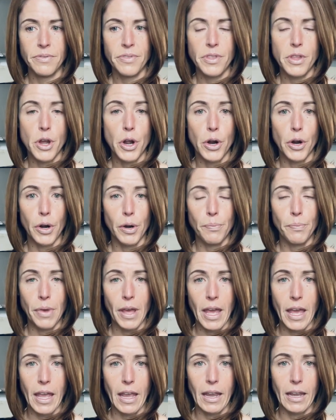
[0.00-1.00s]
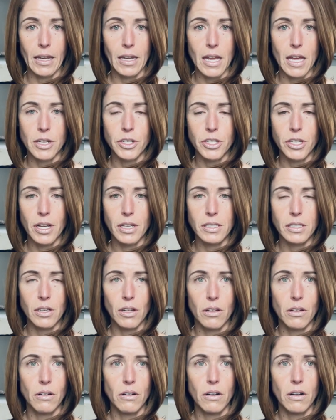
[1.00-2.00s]
hurt, pain, and just
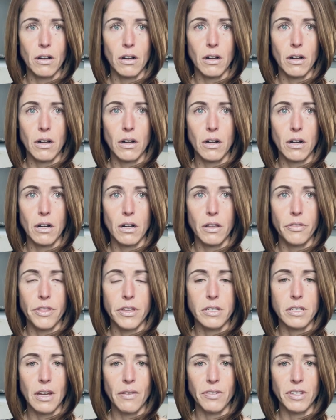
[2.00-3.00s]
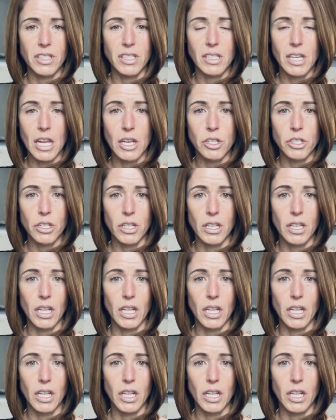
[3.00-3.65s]
the devastation,